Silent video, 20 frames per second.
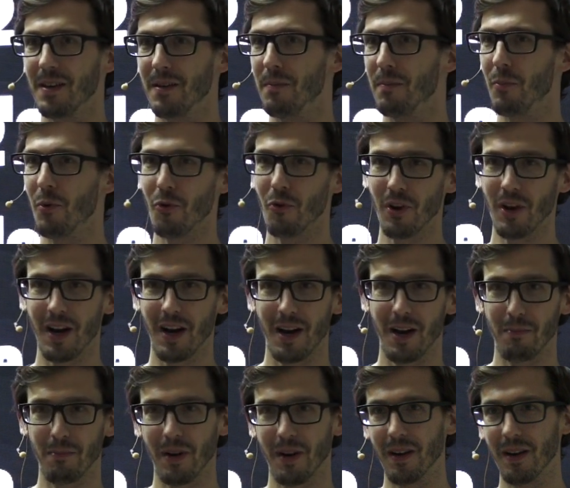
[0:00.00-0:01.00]
more
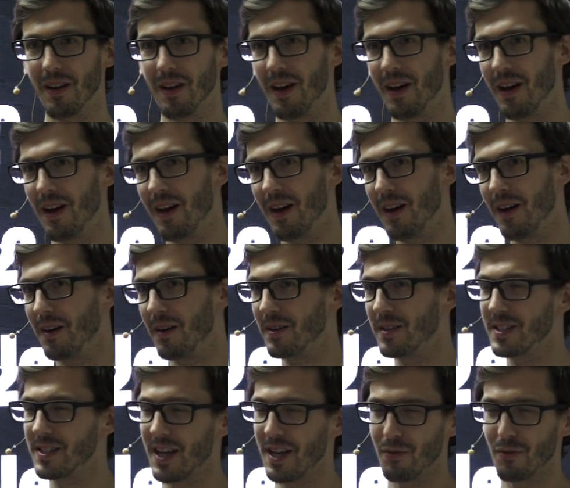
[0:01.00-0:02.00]
reliable,
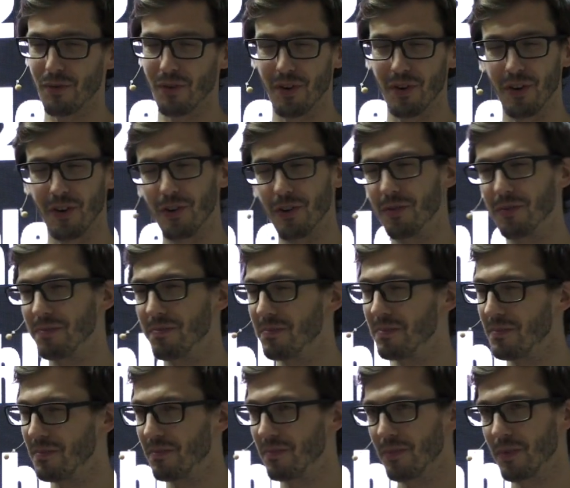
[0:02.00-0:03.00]
safer,
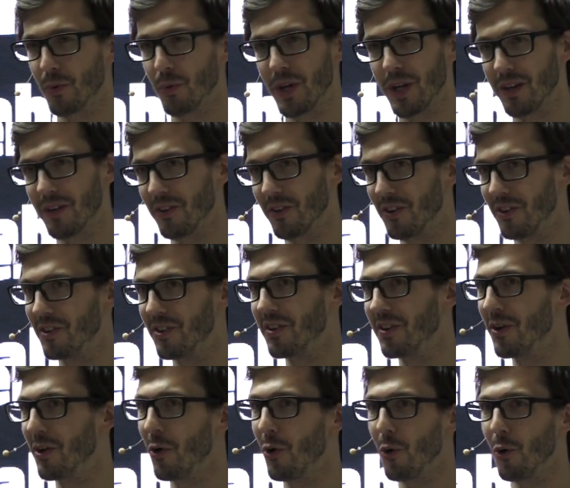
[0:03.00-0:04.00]
quicker,
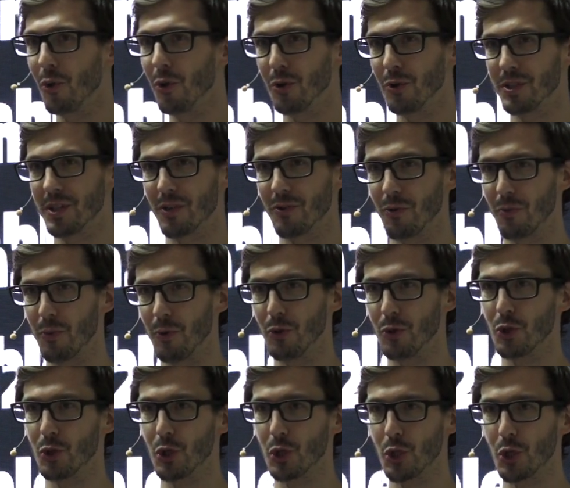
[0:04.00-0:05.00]
all those
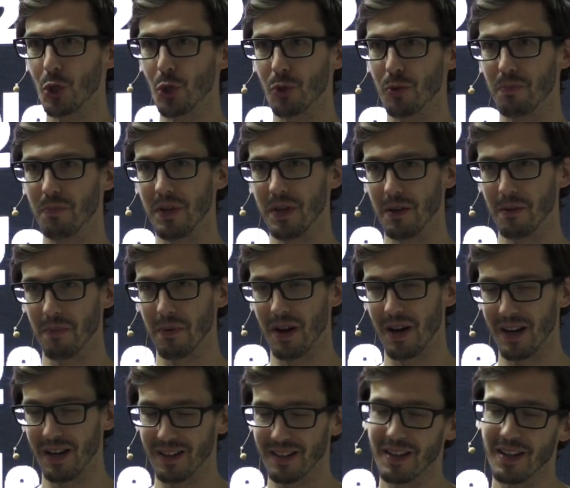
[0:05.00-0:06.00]
attributes should be
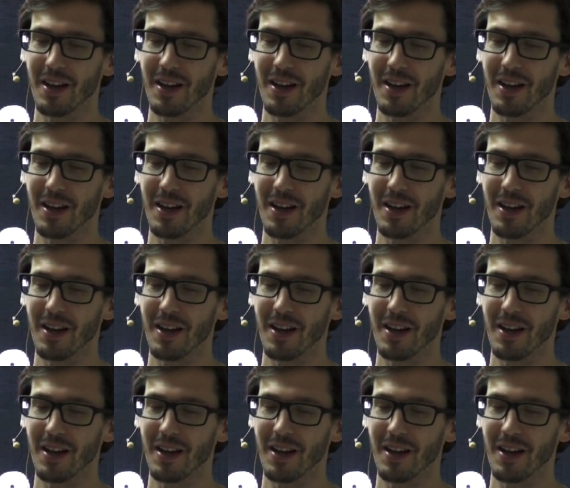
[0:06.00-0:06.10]
applied.